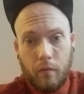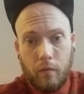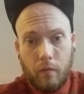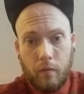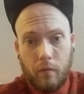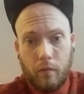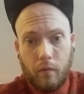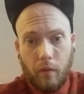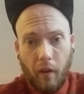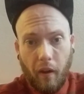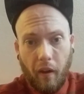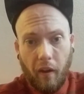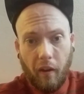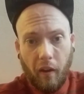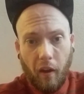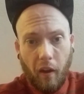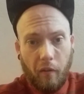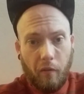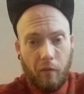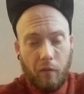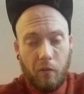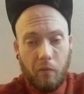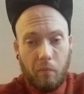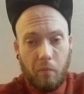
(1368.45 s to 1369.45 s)
Like,
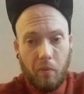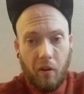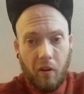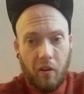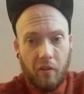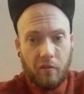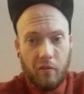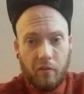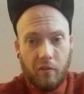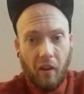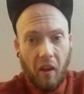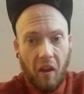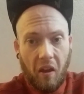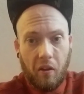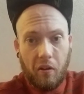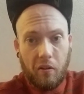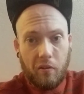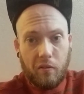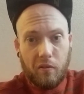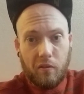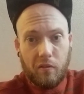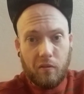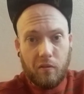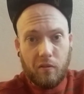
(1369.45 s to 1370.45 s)
everybody's
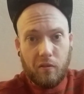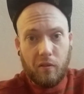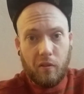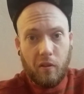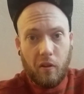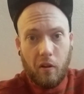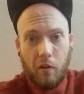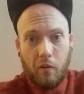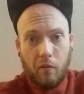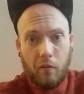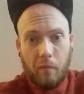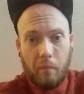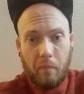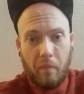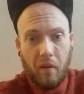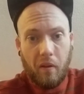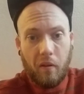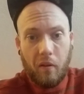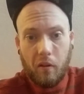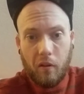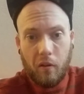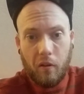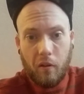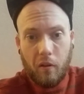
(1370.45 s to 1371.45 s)
entitled to their own
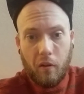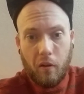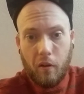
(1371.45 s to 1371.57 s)
opinion,